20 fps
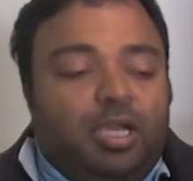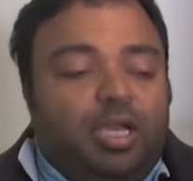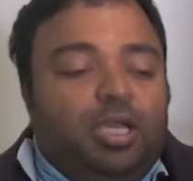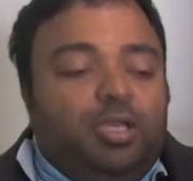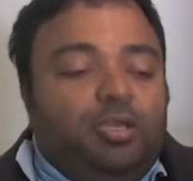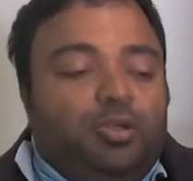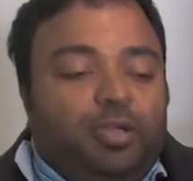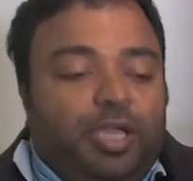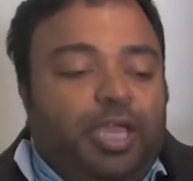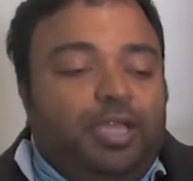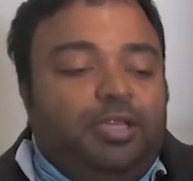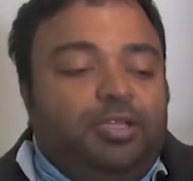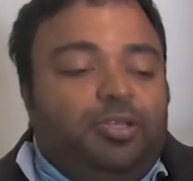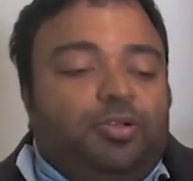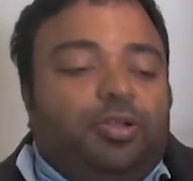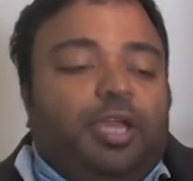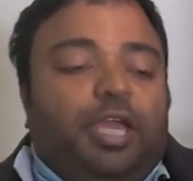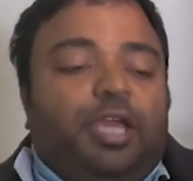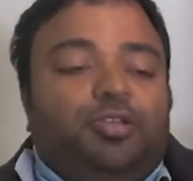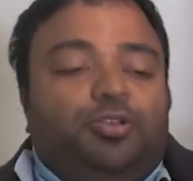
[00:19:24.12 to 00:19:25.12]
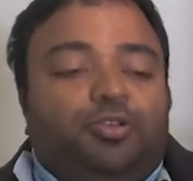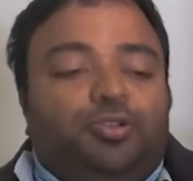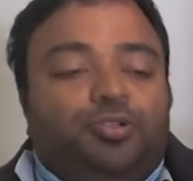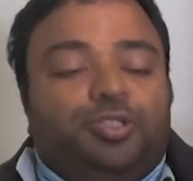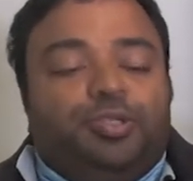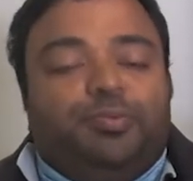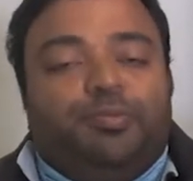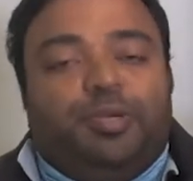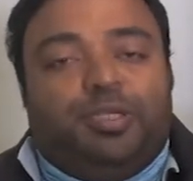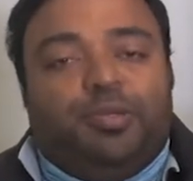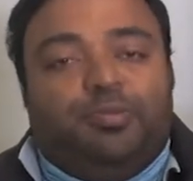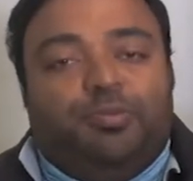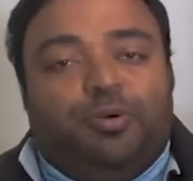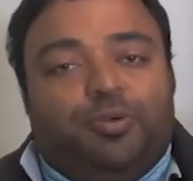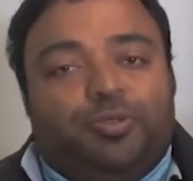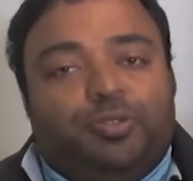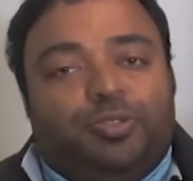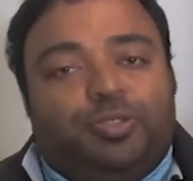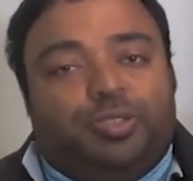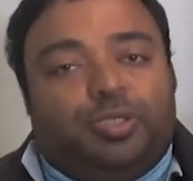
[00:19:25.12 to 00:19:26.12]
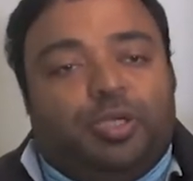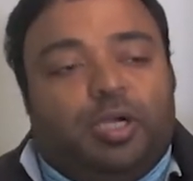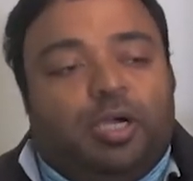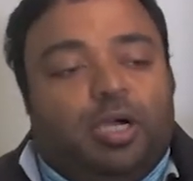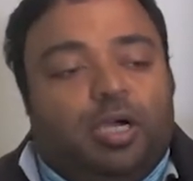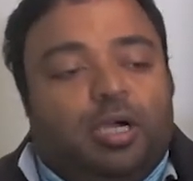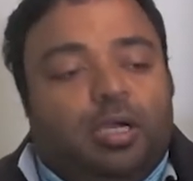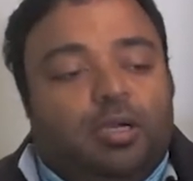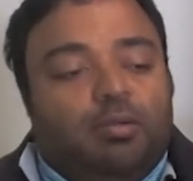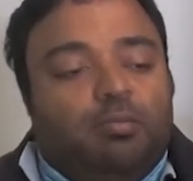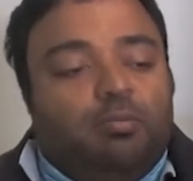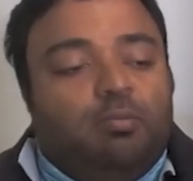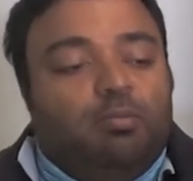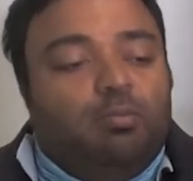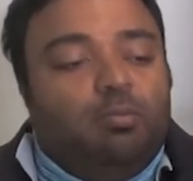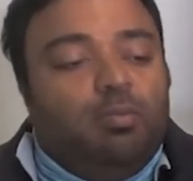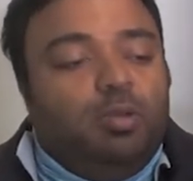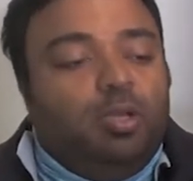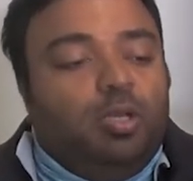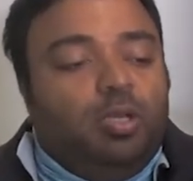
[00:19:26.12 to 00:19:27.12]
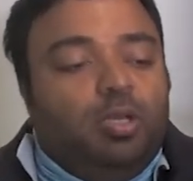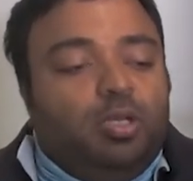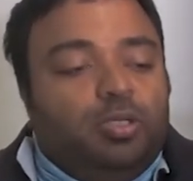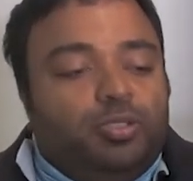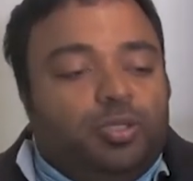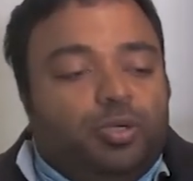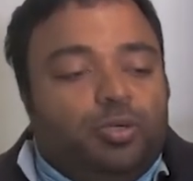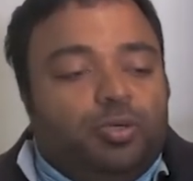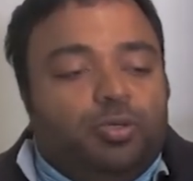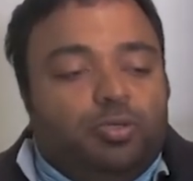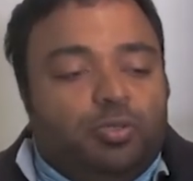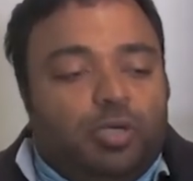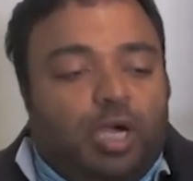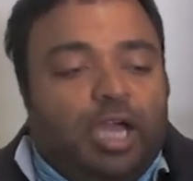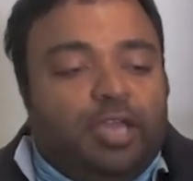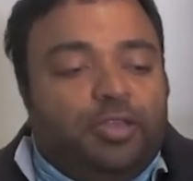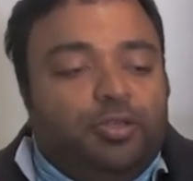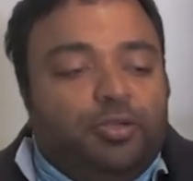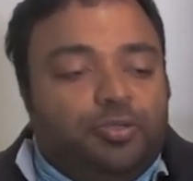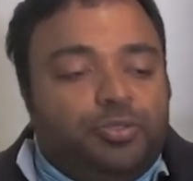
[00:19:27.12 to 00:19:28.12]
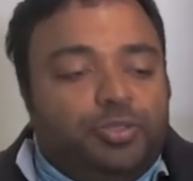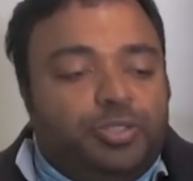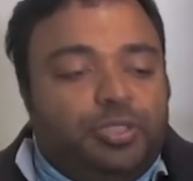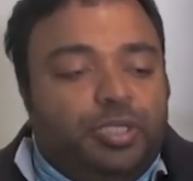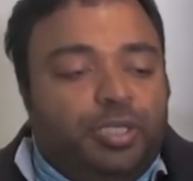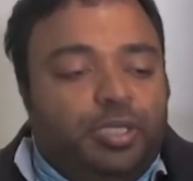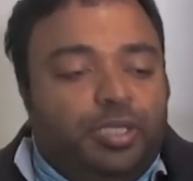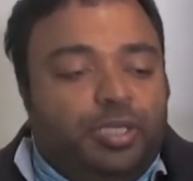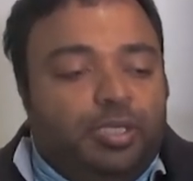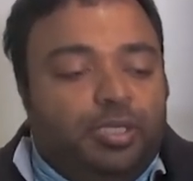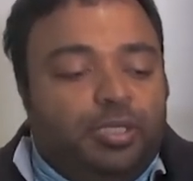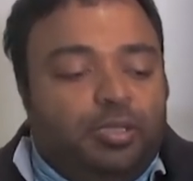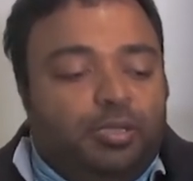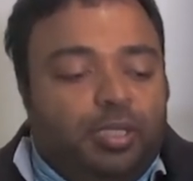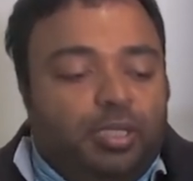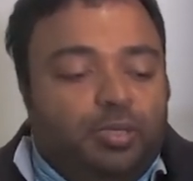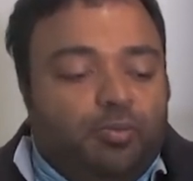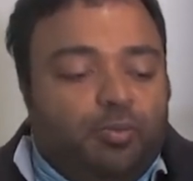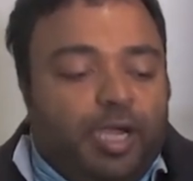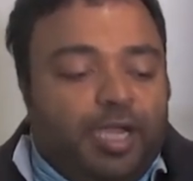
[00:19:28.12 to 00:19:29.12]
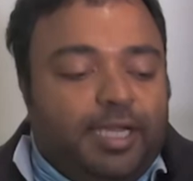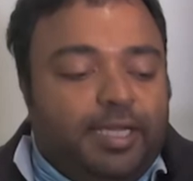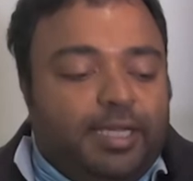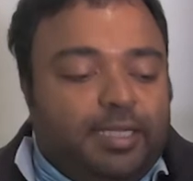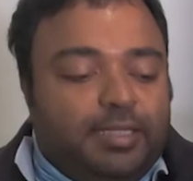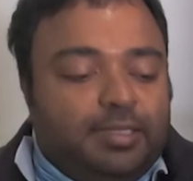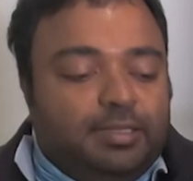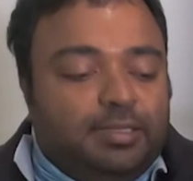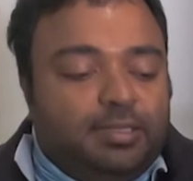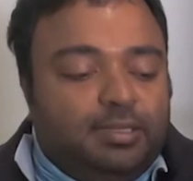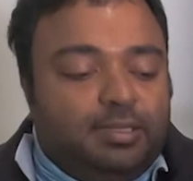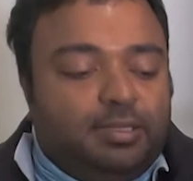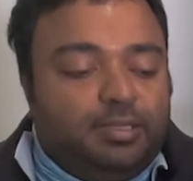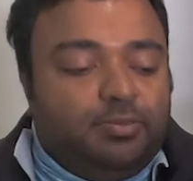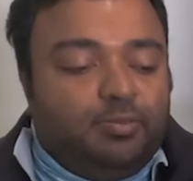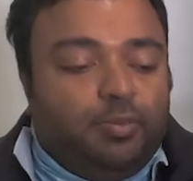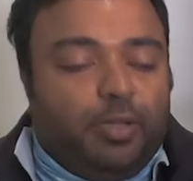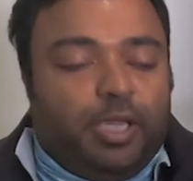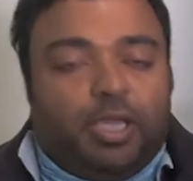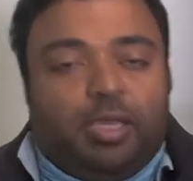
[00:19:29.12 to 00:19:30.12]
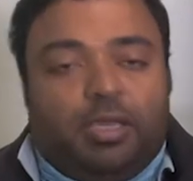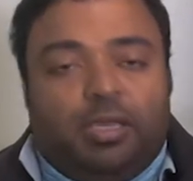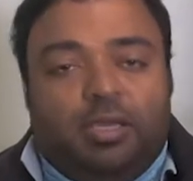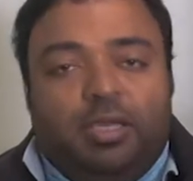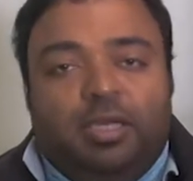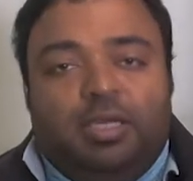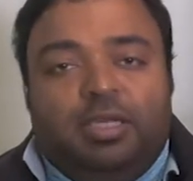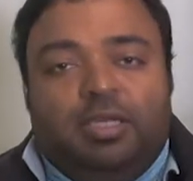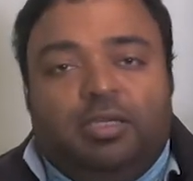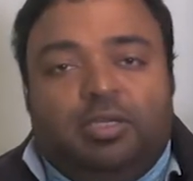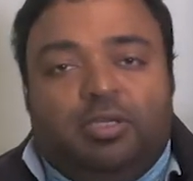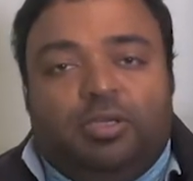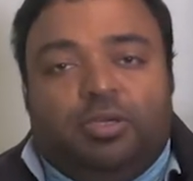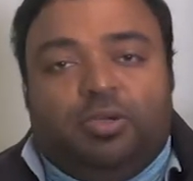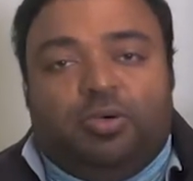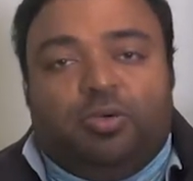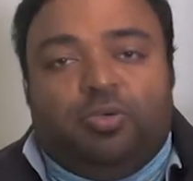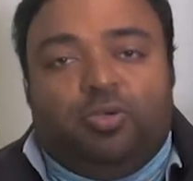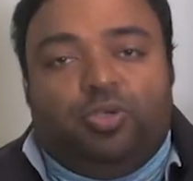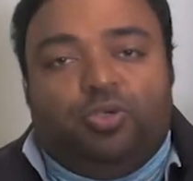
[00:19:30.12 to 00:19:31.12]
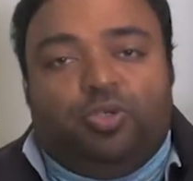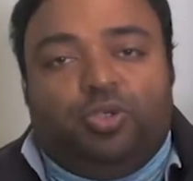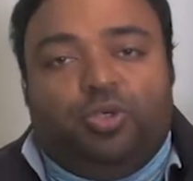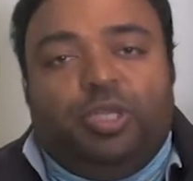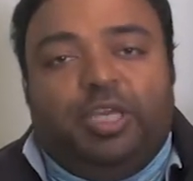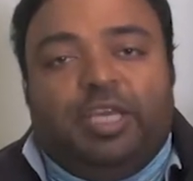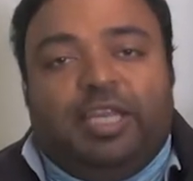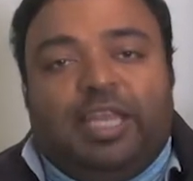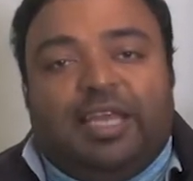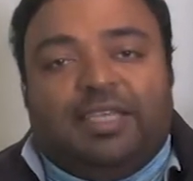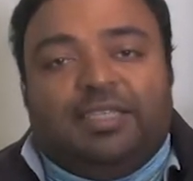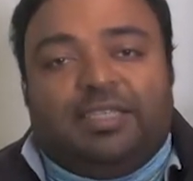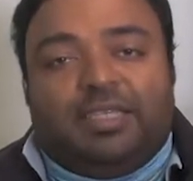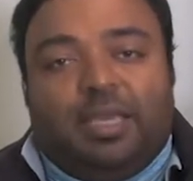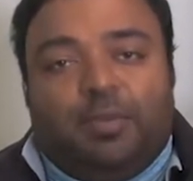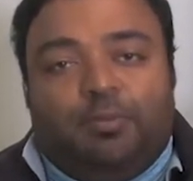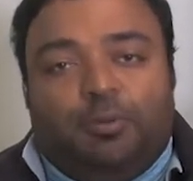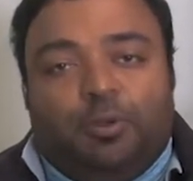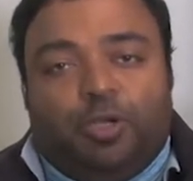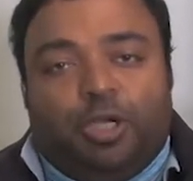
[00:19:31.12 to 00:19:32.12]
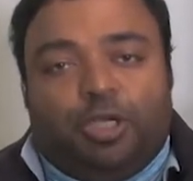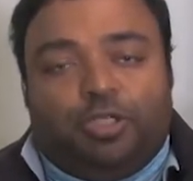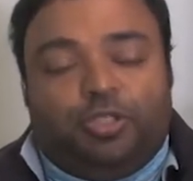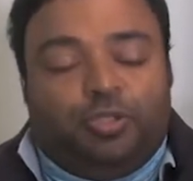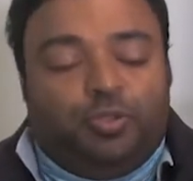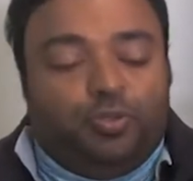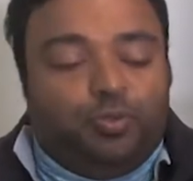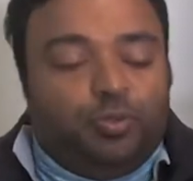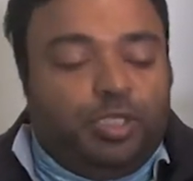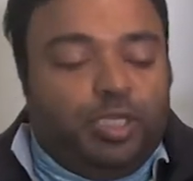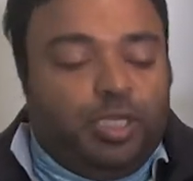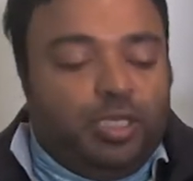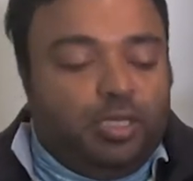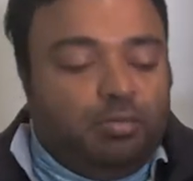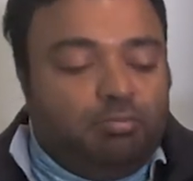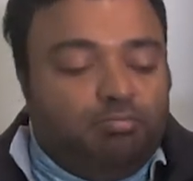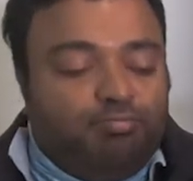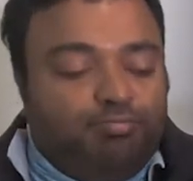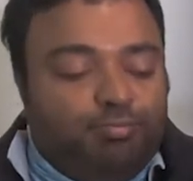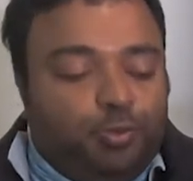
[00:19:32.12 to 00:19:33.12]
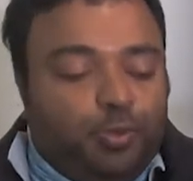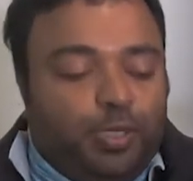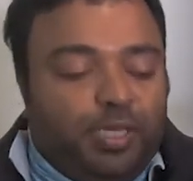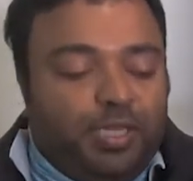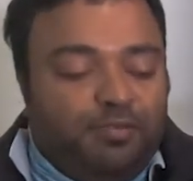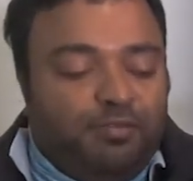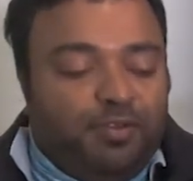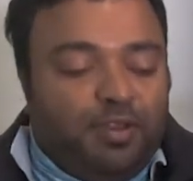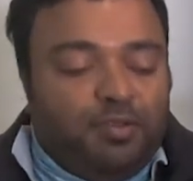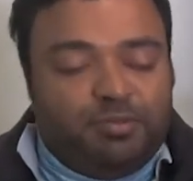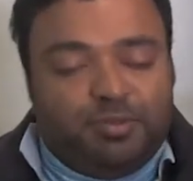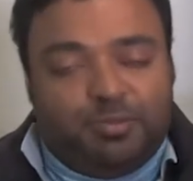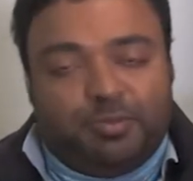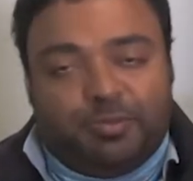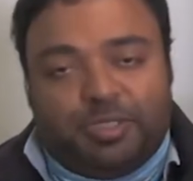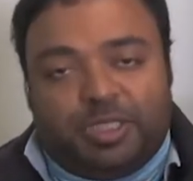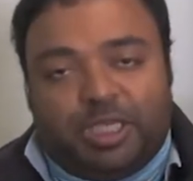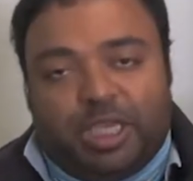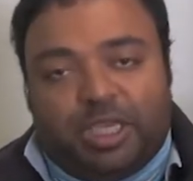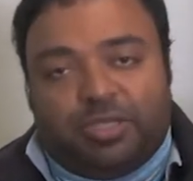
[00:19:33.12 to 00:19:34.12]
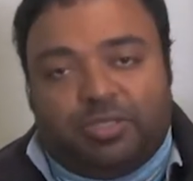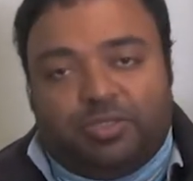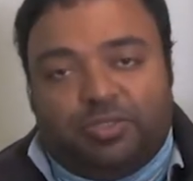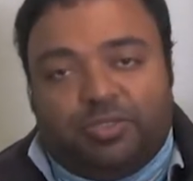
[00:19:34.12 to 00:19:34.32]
You can use the Metabones. So I use the wide angles where you're shooting landscape. You're not shooting 20 frames per second.